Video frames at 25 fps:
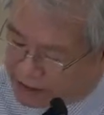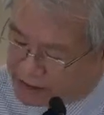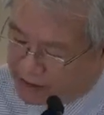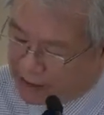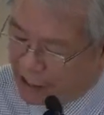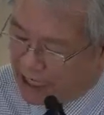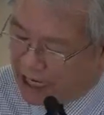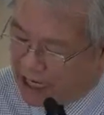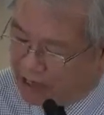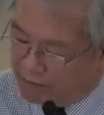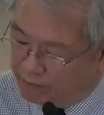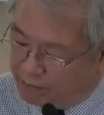
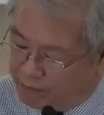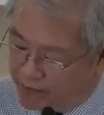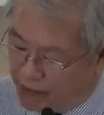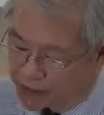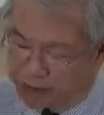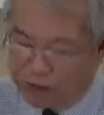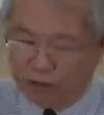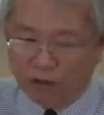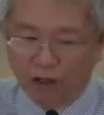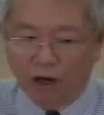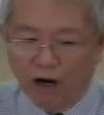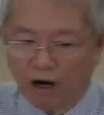time that
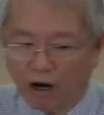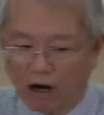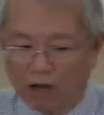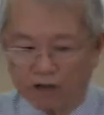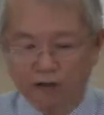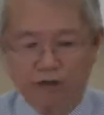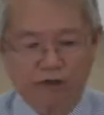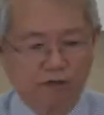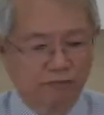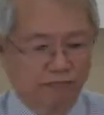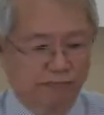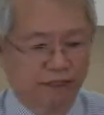you
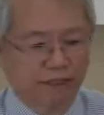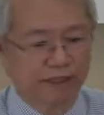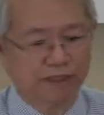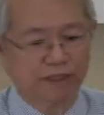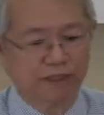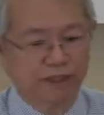ought to be